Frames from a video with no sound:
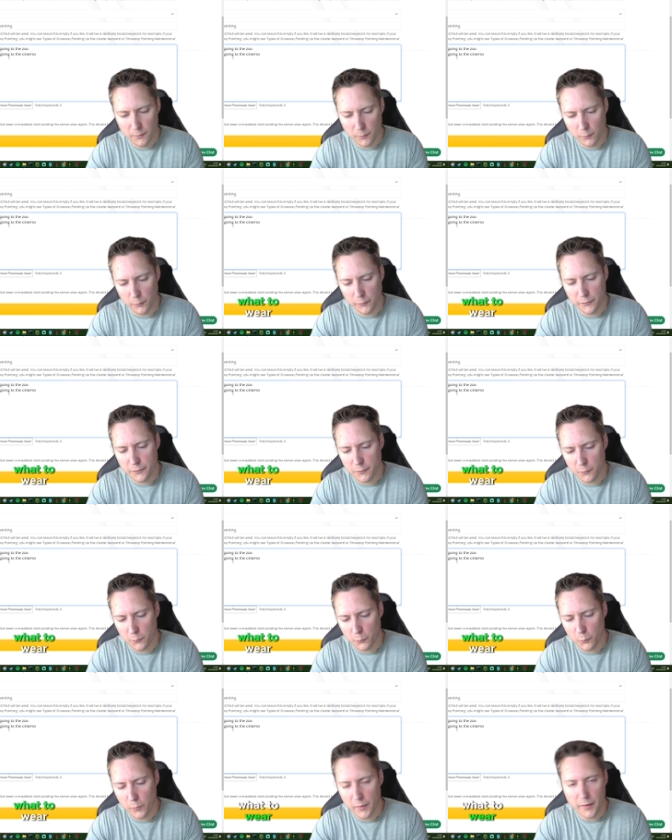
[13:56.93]
what
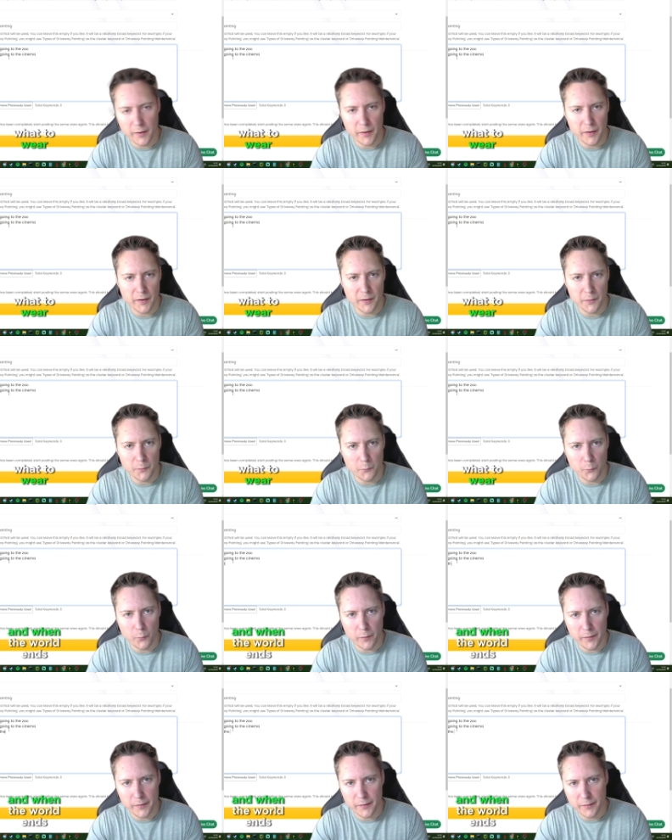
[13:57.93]
to wear
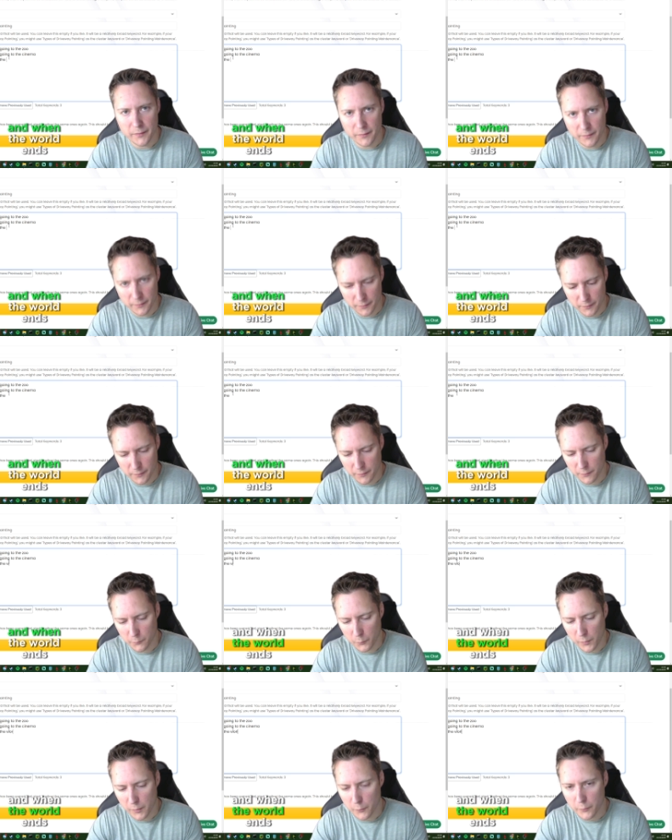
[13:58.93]
when the
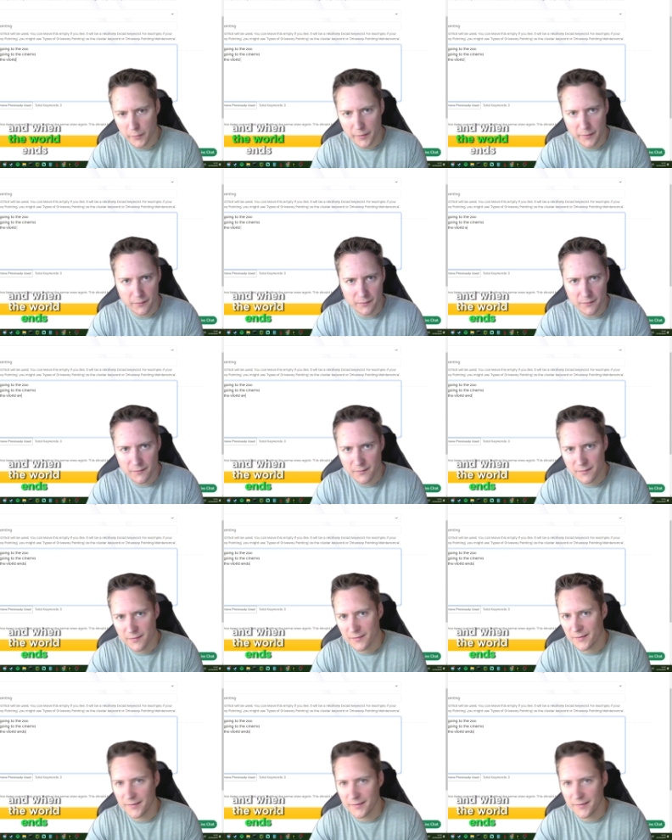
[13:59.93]
world ends.